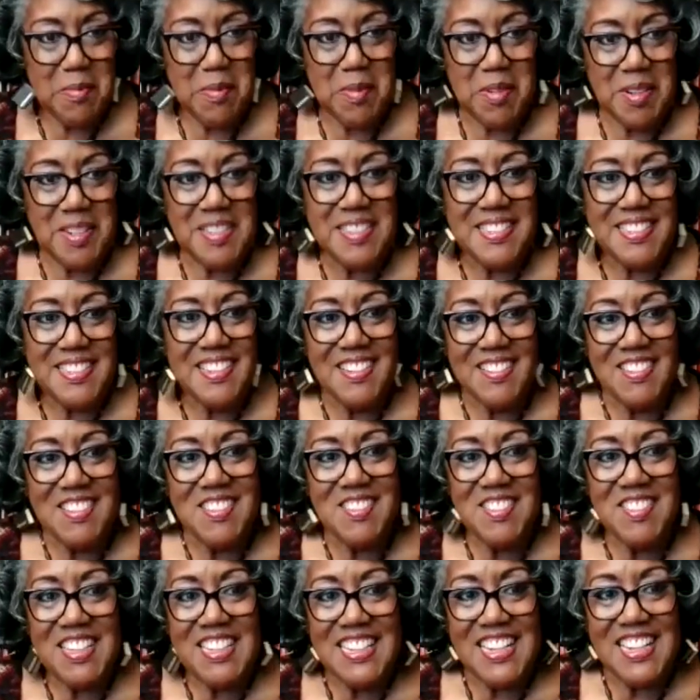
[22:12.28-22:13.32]
anymore, so
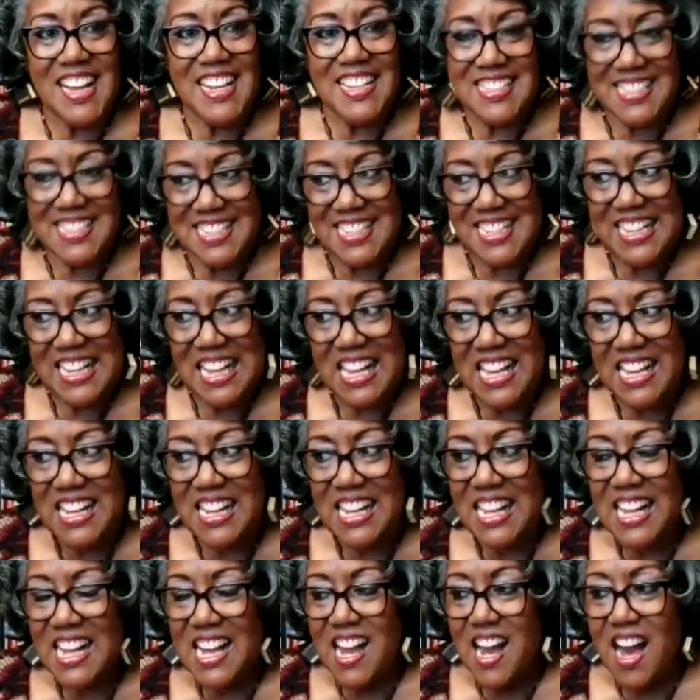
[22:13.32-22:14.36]
it's really nice to get.
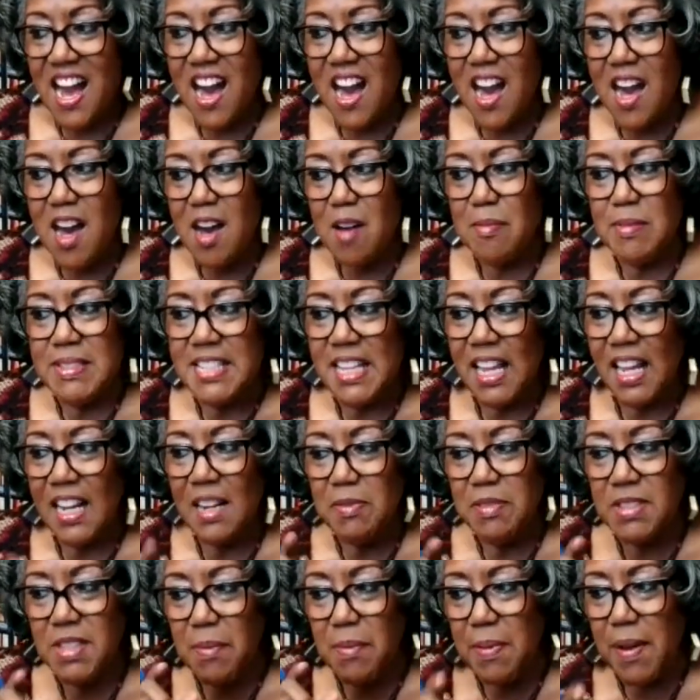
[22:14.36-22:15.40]

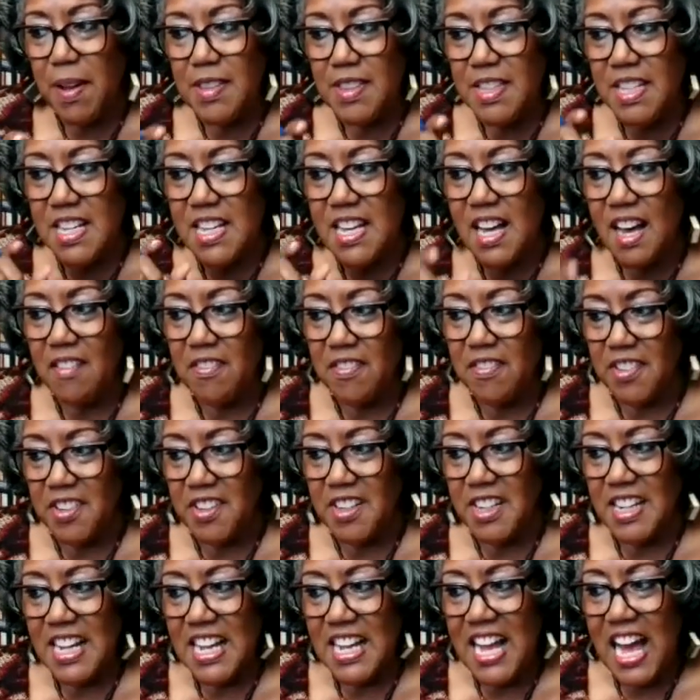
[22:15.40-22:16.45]
Tell us about the
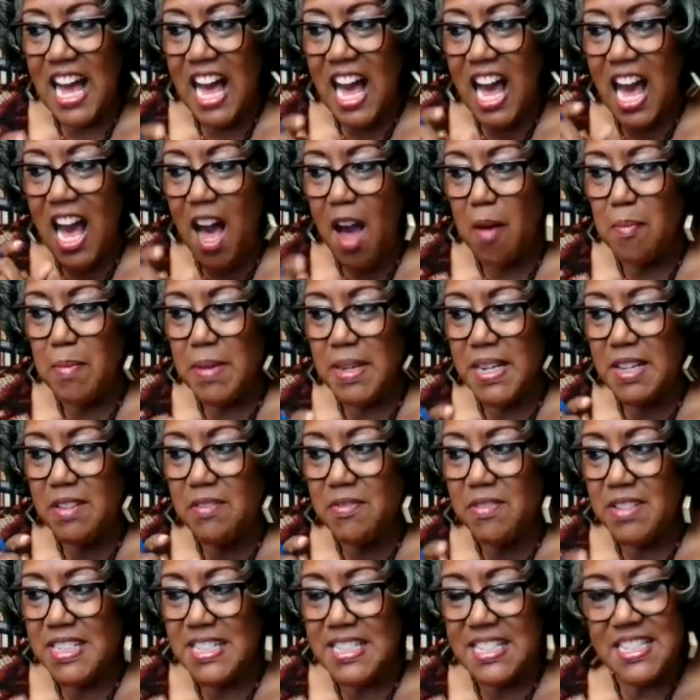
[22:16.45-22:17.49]
cover. How
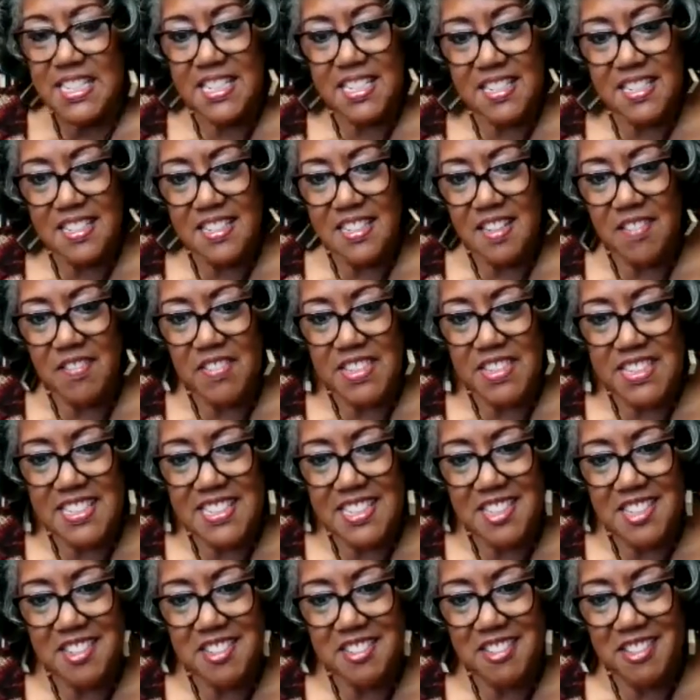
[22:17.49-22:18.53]
many renditions of it
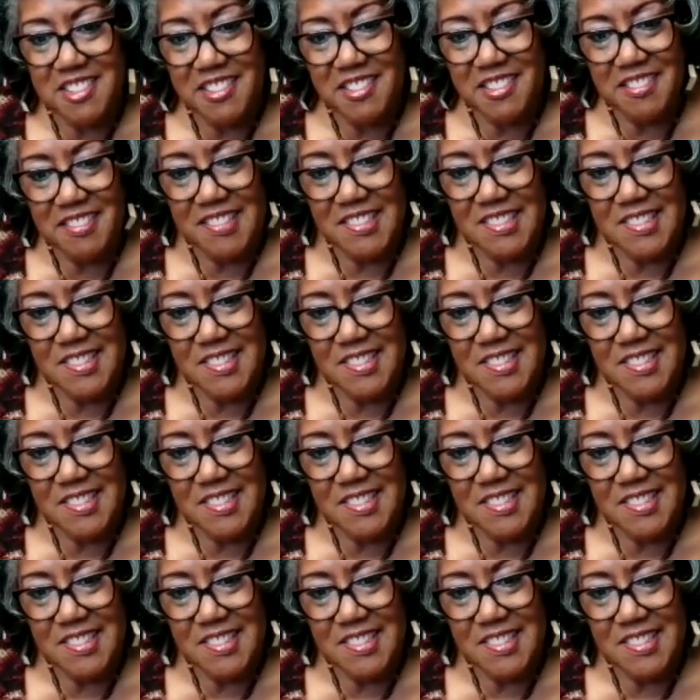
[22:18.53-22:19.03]
did you do?